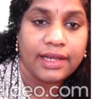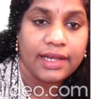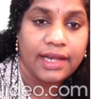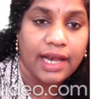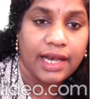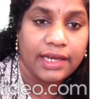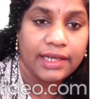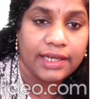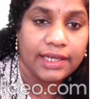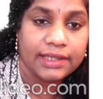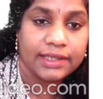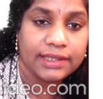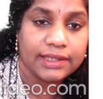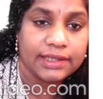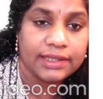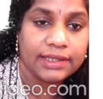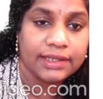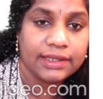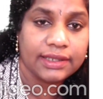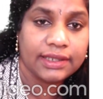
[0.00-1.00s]
Another
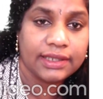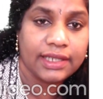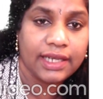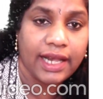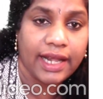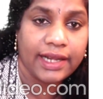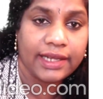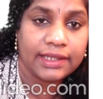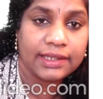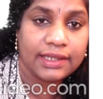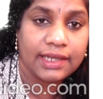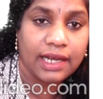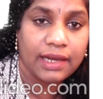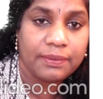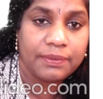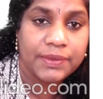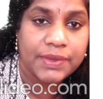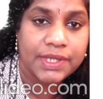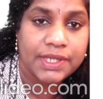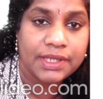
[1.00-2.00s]
third line
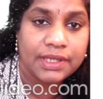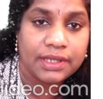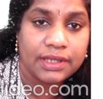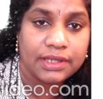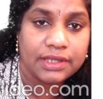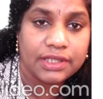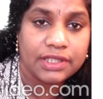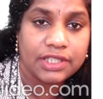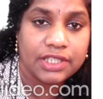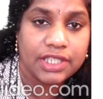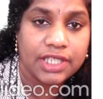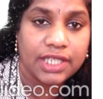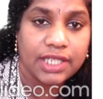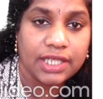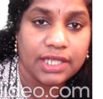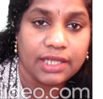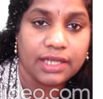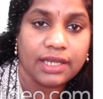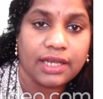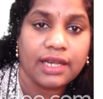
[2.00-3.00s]
comes
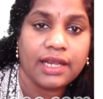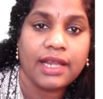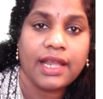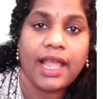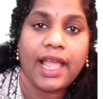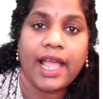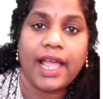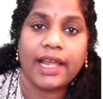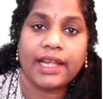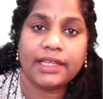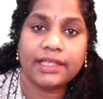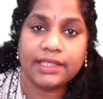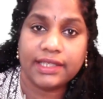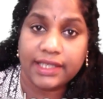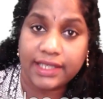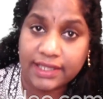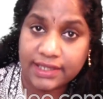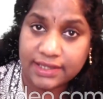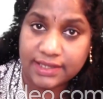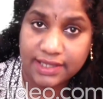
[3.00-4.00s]
T and
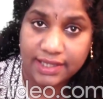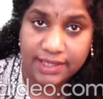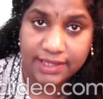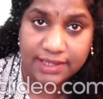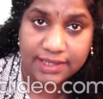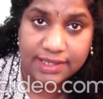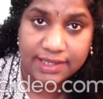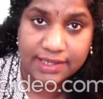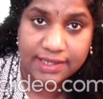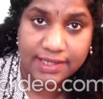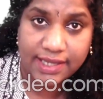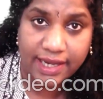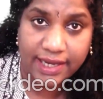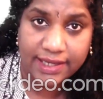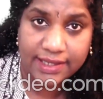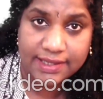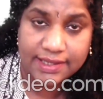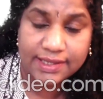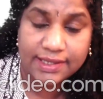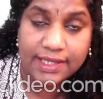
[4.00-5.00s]
it
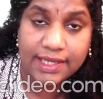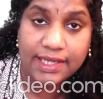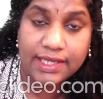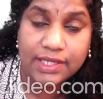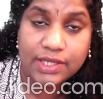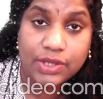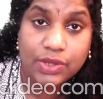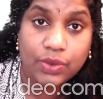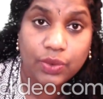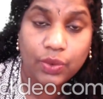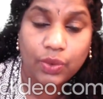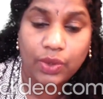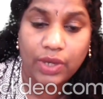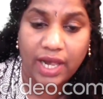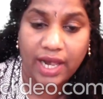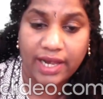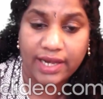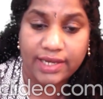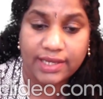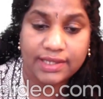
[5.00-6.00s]
intersects these two
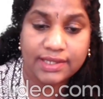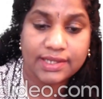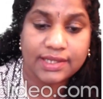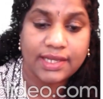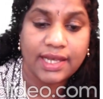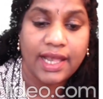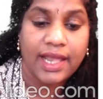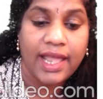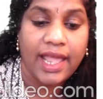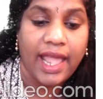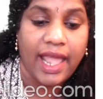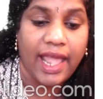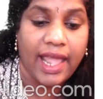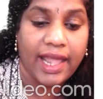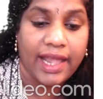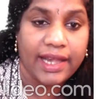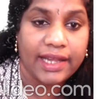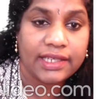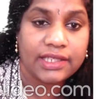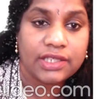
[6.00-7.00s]
lines
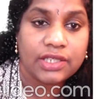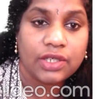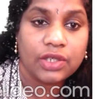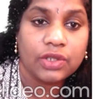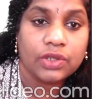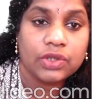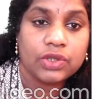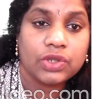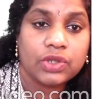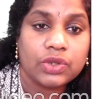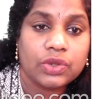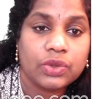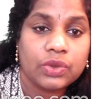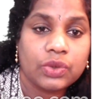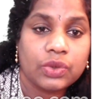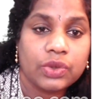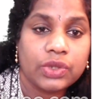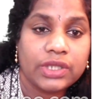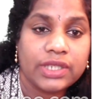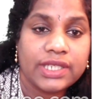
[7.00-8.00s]
at
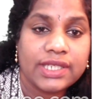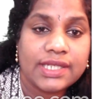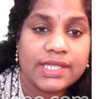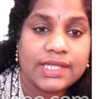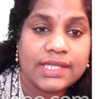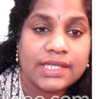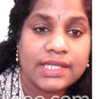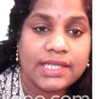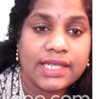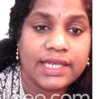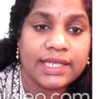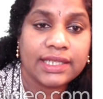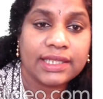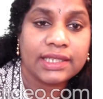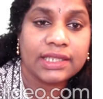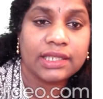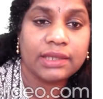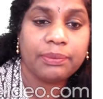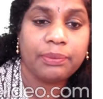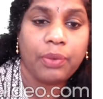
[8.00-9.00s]
two
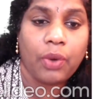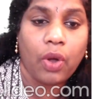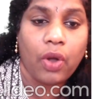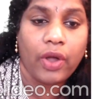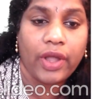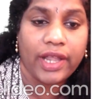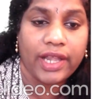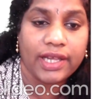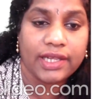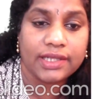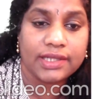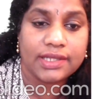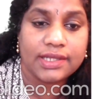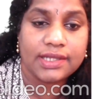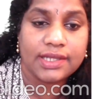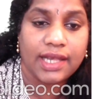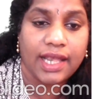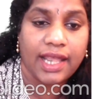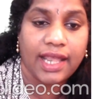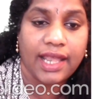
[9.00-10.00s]
distinct
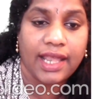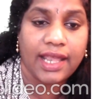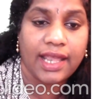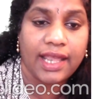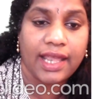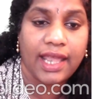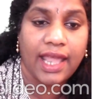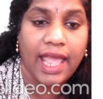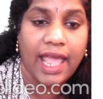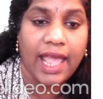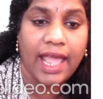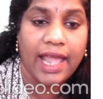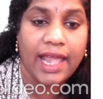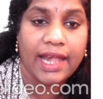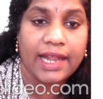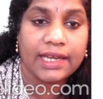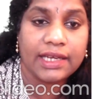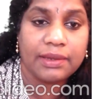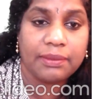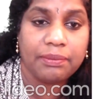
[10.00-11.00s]
points A
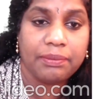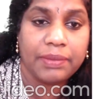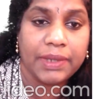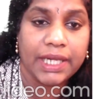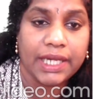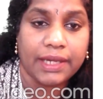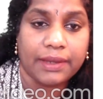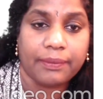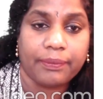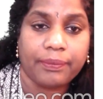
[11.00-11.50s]
and B.